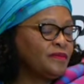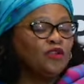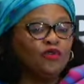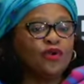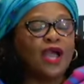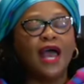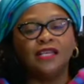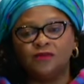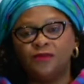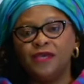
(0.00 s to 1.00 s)
You
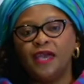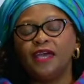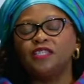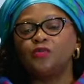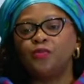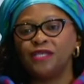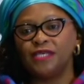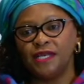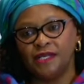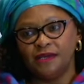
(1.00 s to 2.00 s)
can't be,
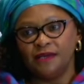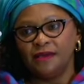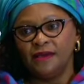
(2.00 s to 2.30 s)
especially